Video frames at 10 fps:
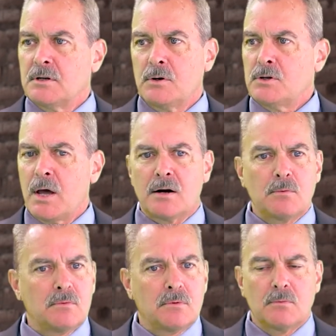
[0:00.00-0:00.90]
you had
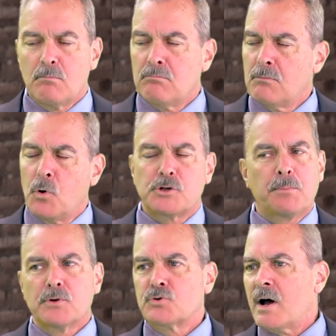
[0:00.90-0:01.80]

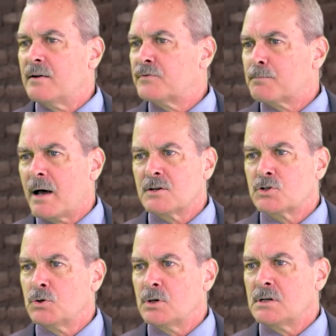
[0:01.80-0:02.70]
multiple drive-by
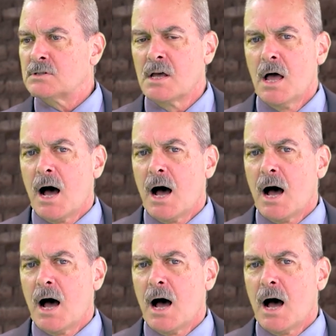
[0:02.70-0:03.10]
shootings.